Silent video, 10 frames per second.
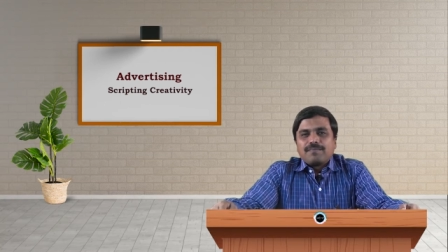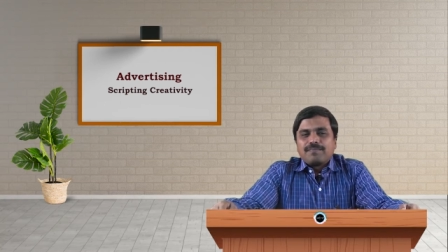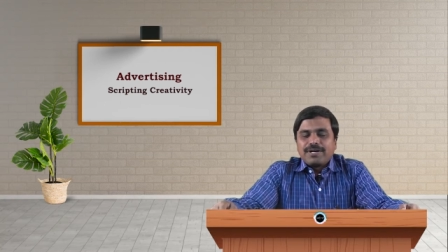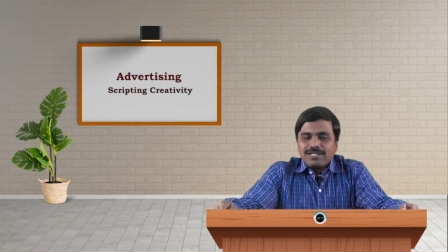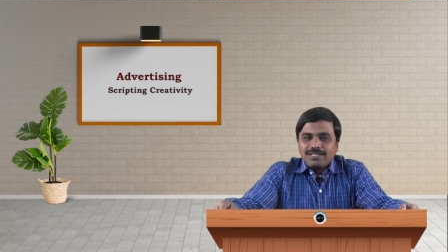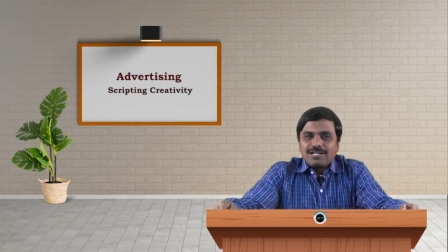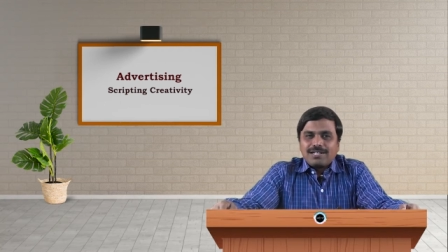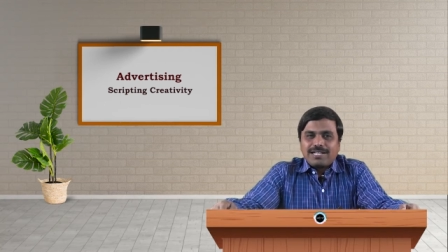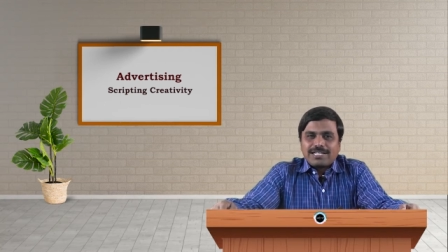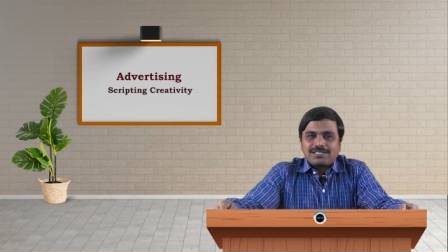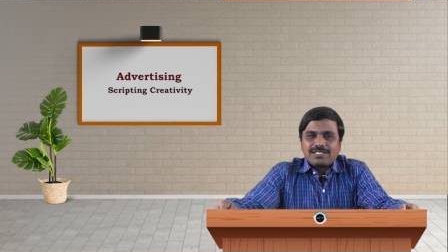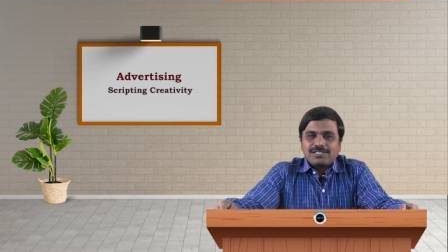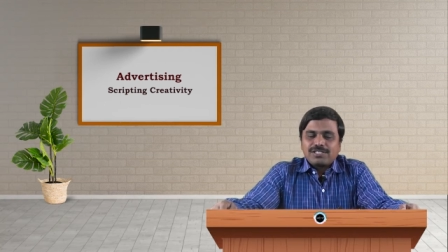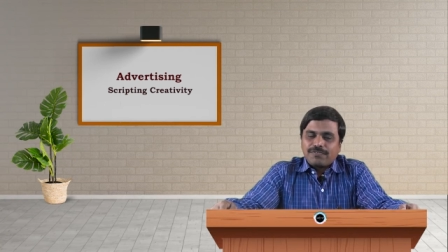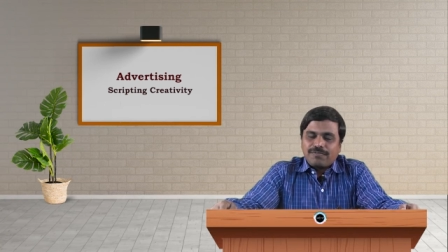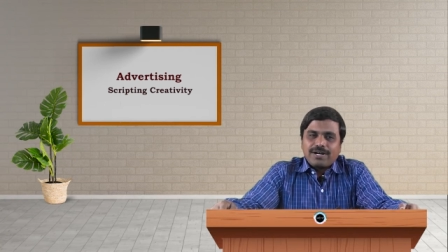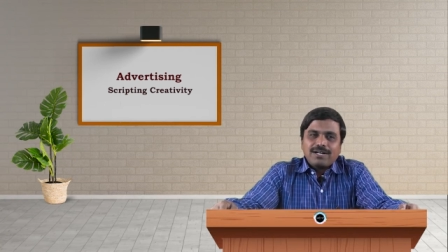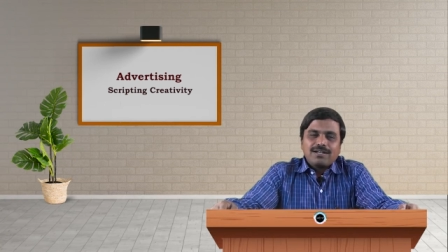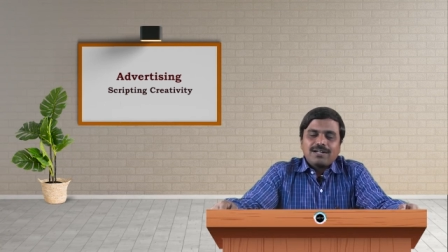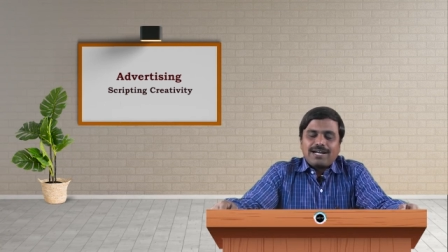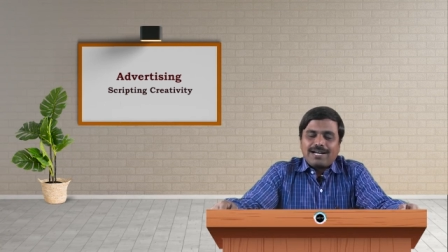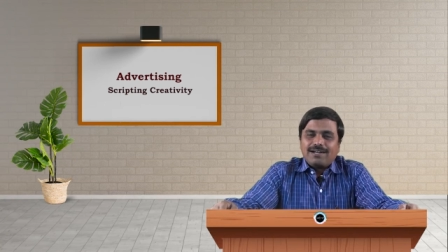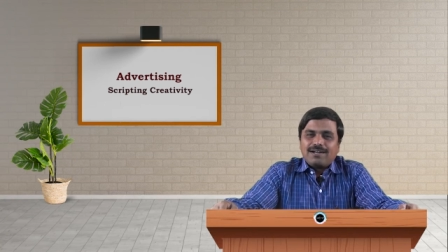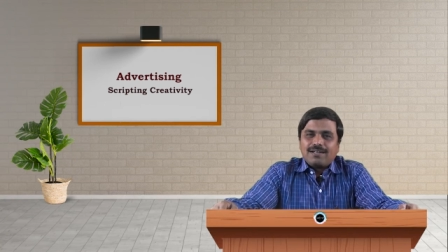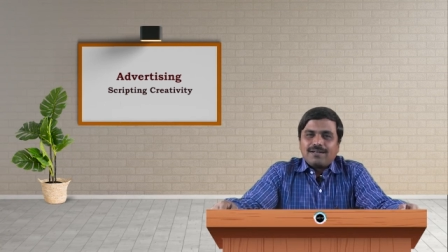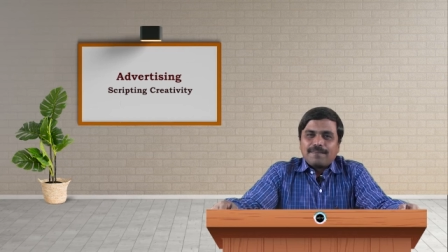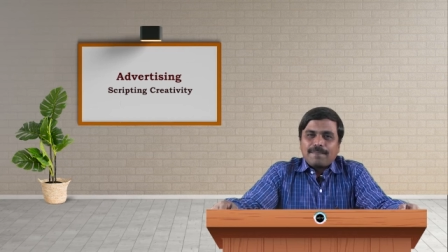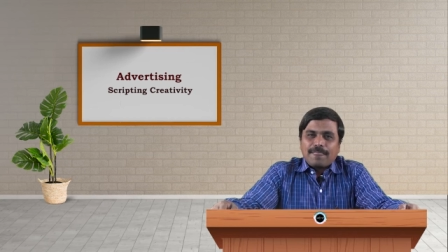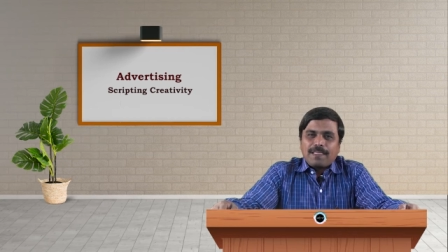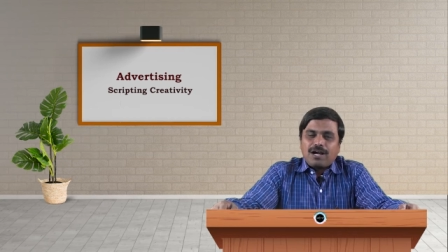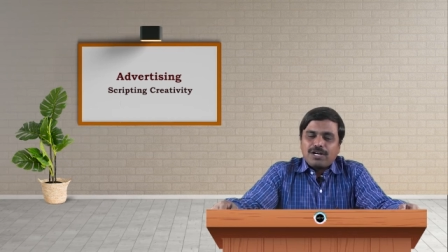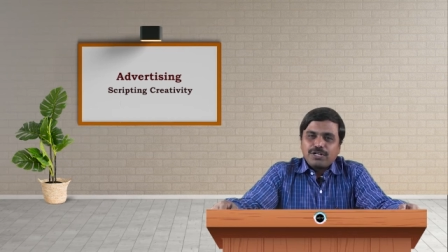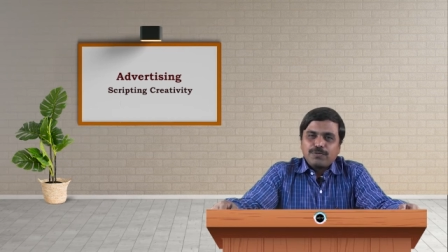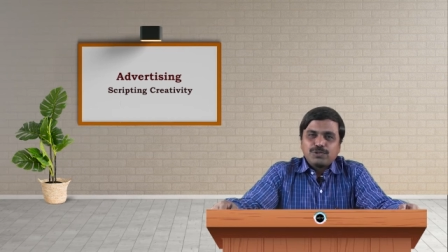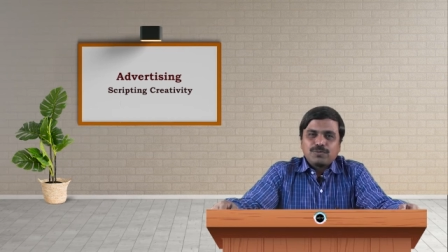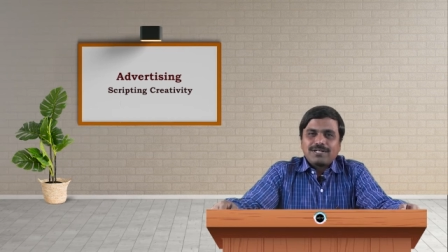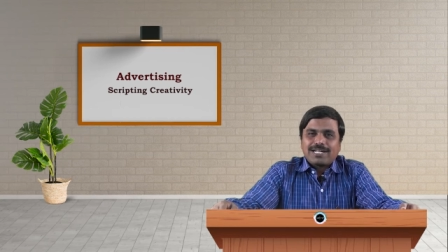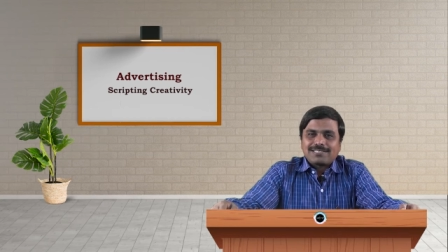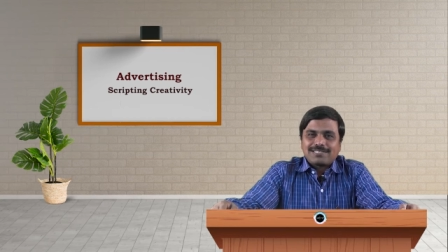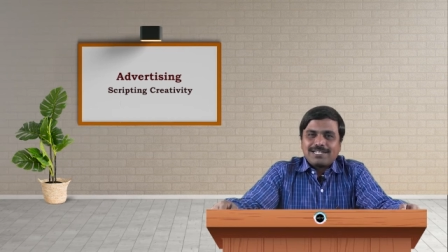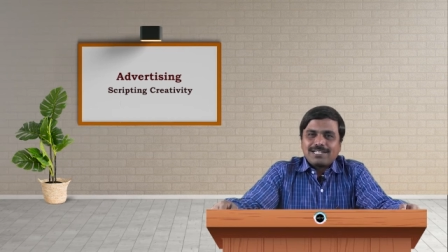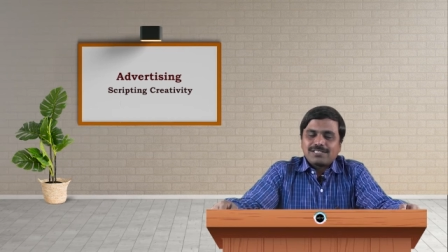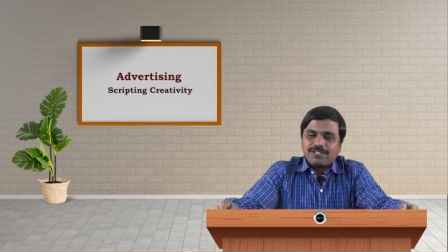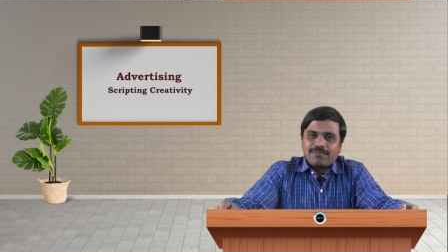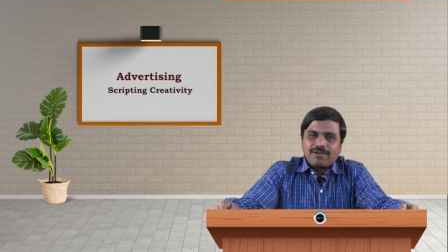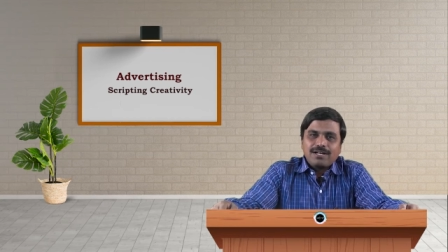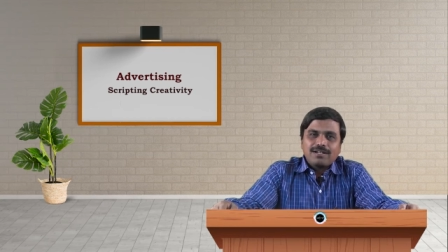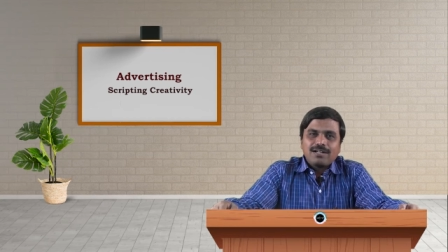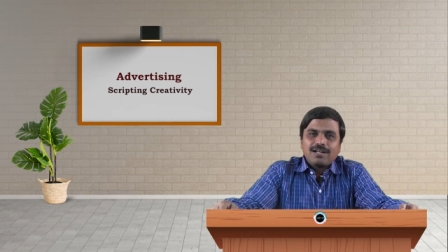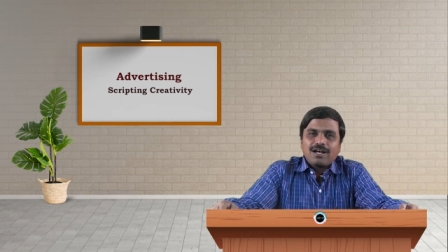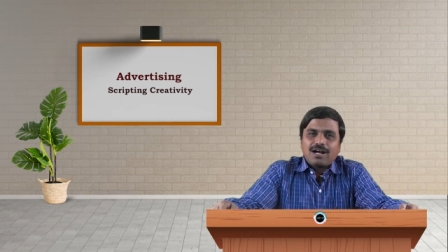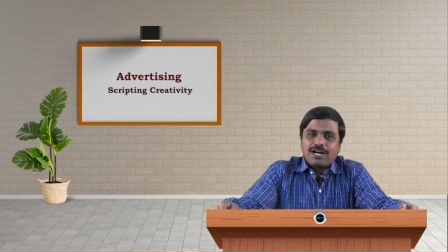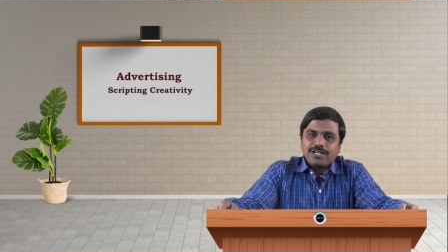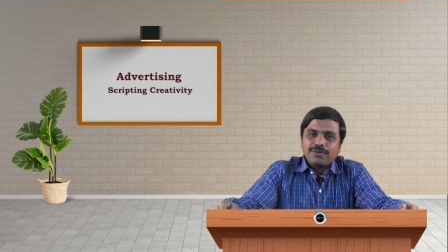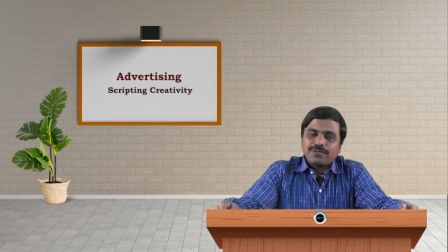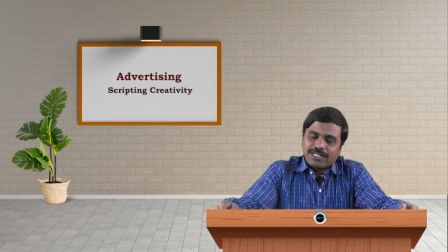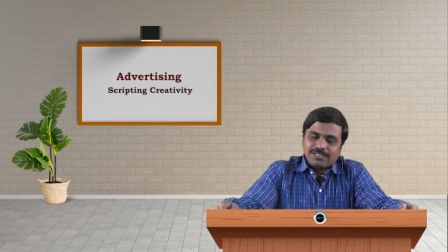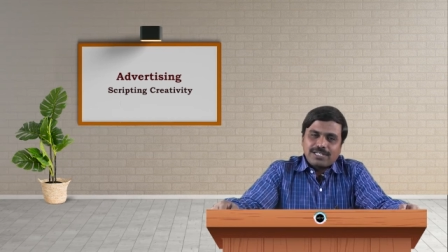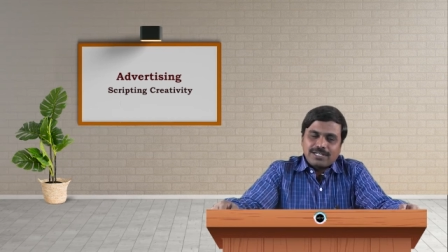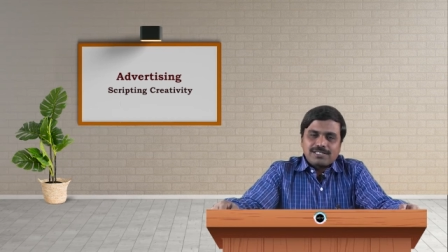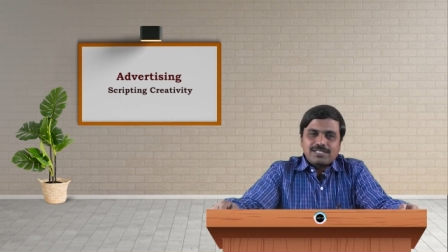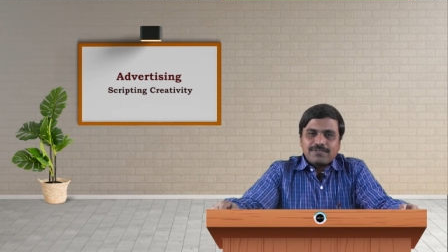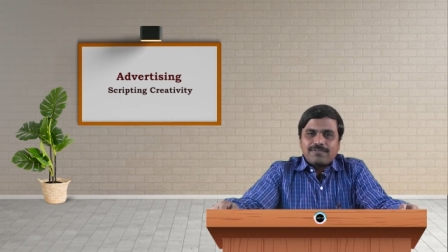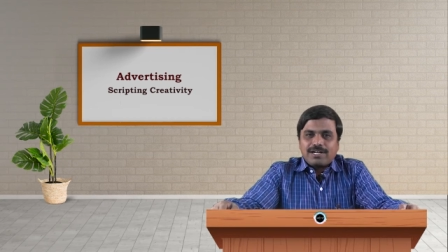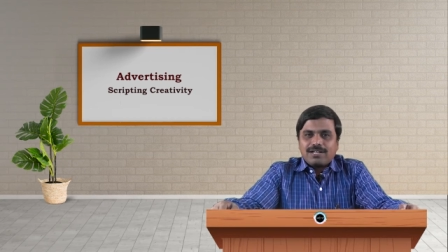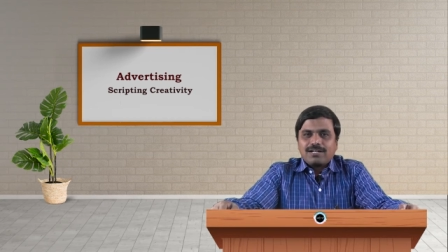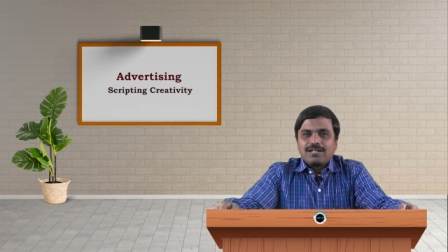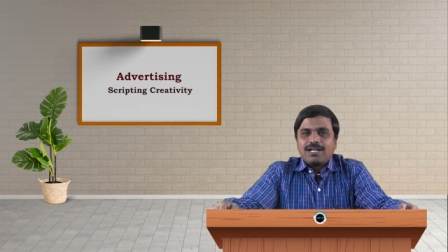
Print text is different, and audio-visual text it is different, audio text it is different.